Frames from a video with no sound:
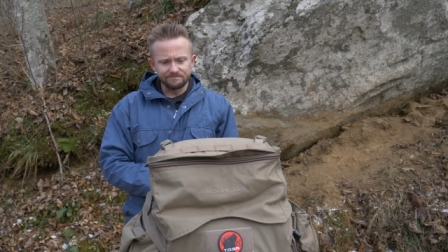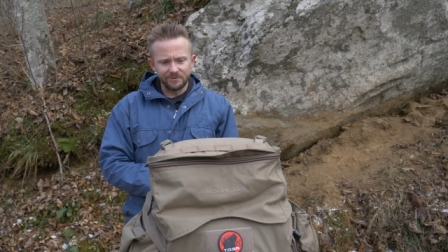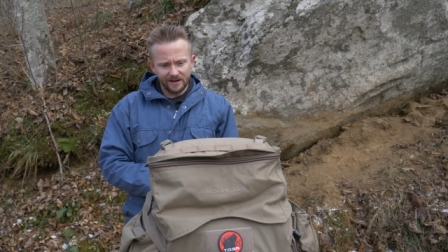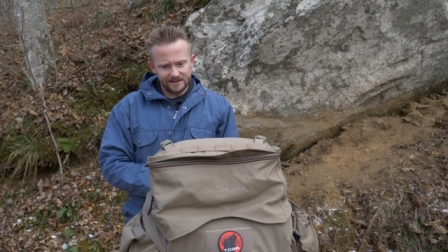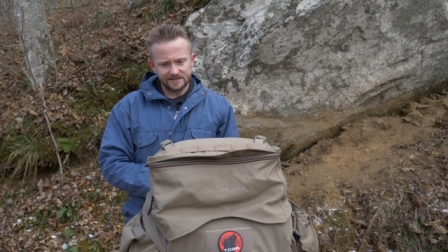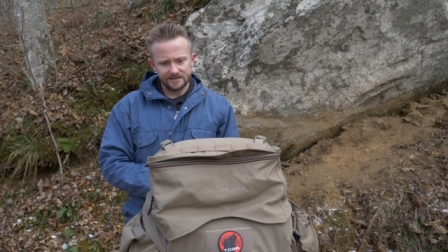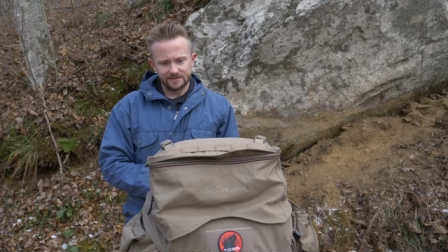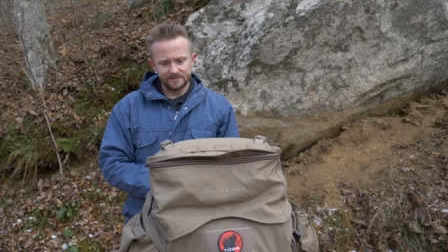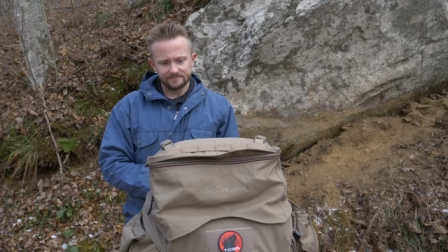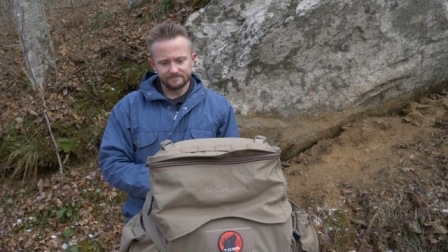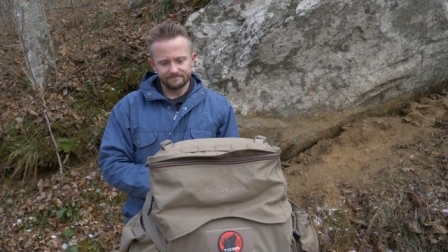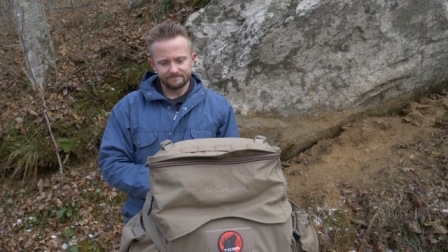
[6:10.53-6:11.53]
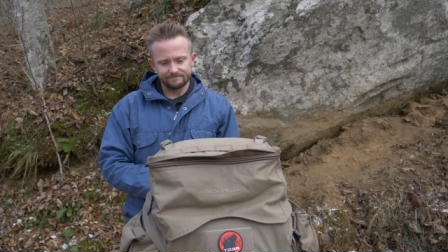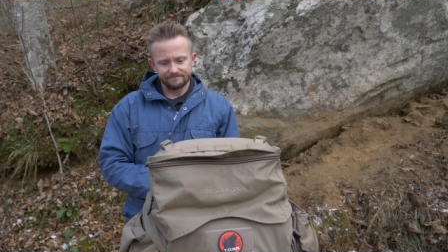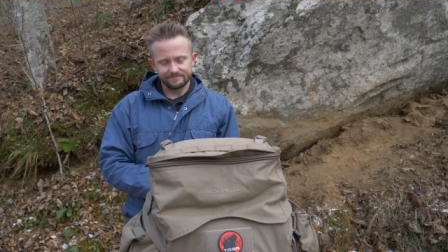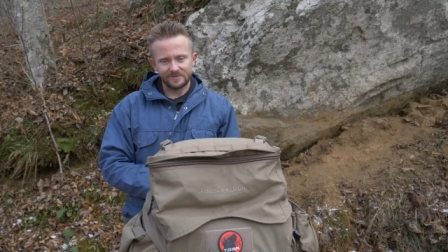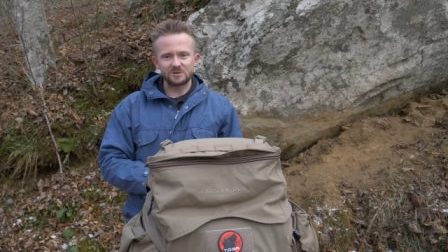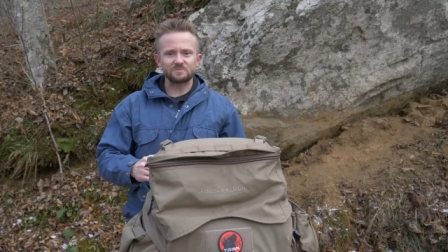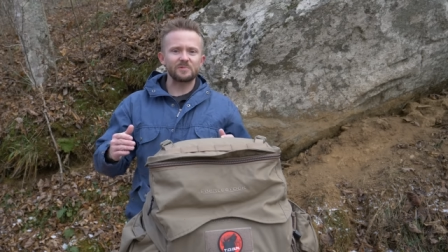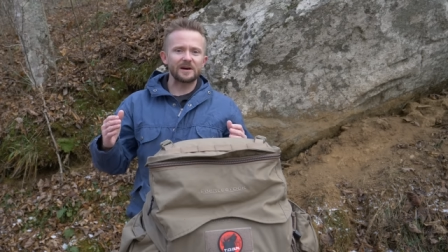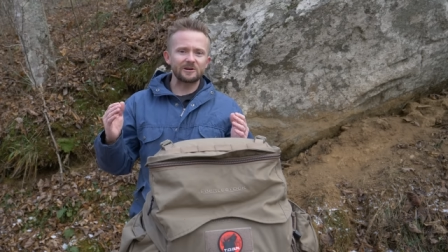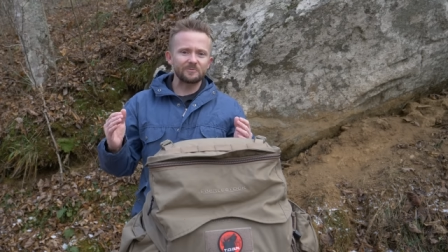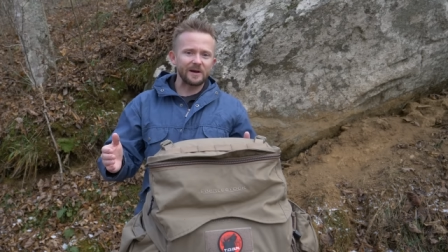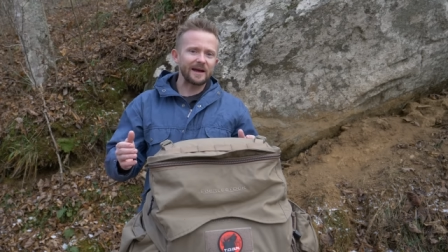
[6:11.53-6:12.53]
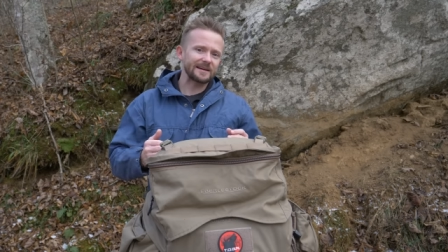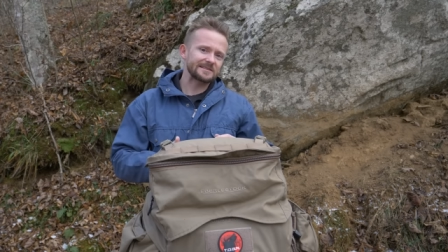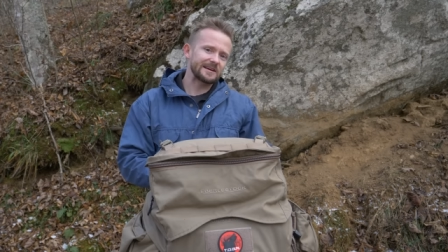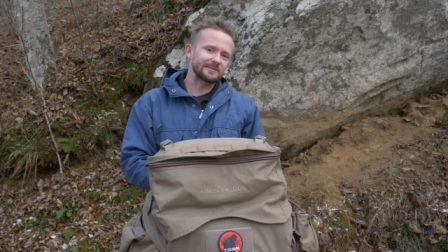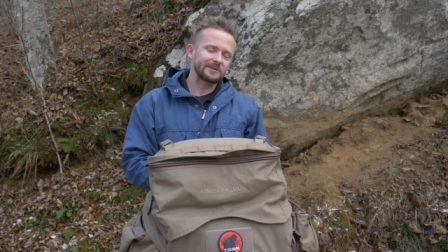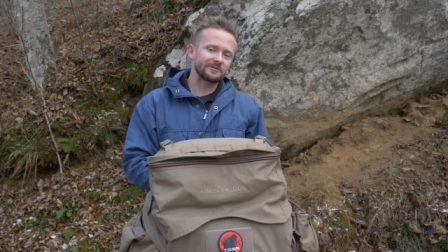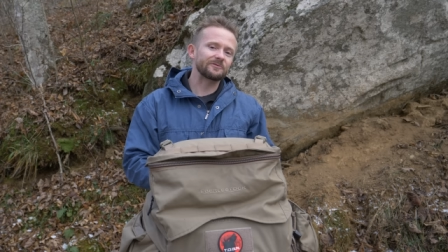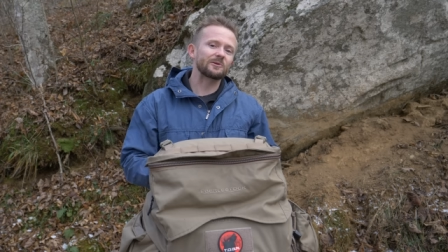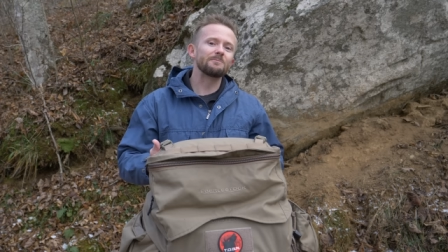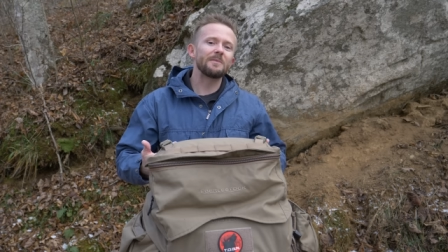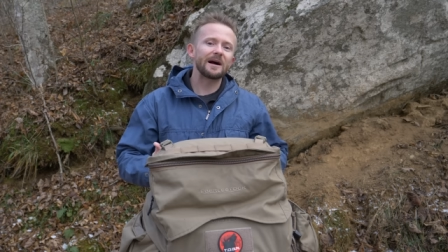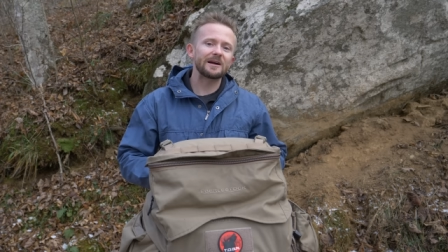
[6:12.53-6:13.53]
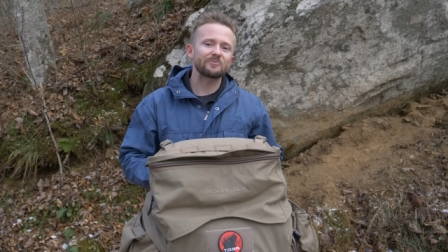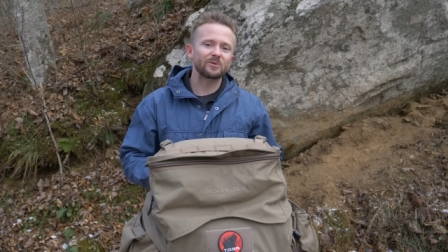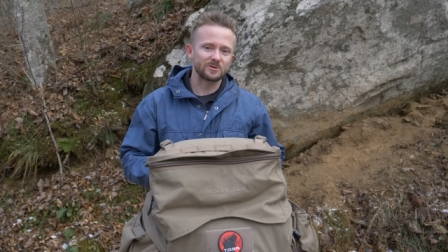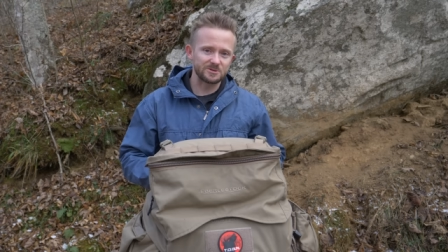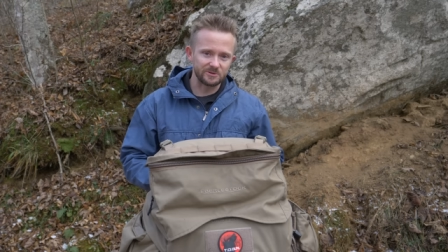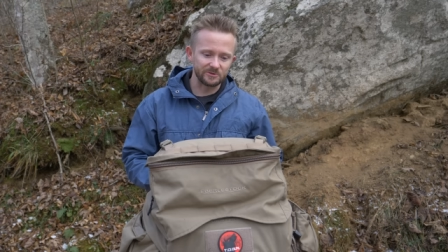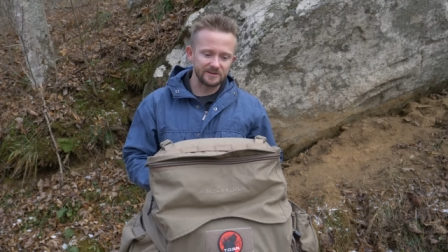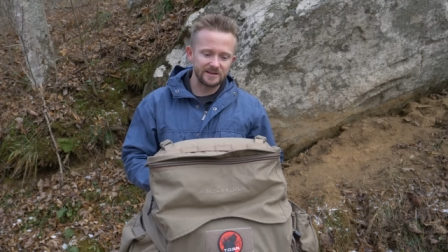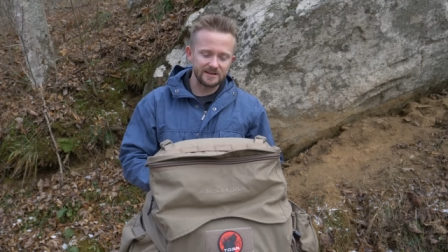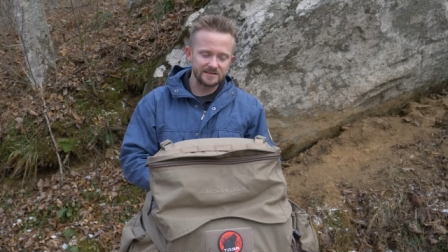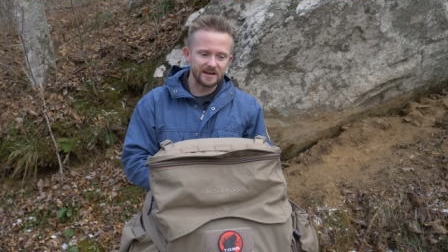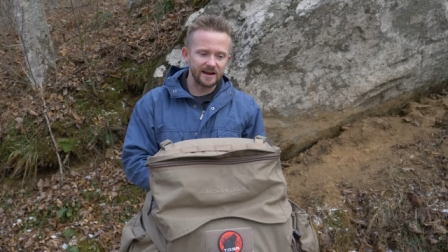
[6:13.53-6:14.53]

But there's better packs out there for my personal needs.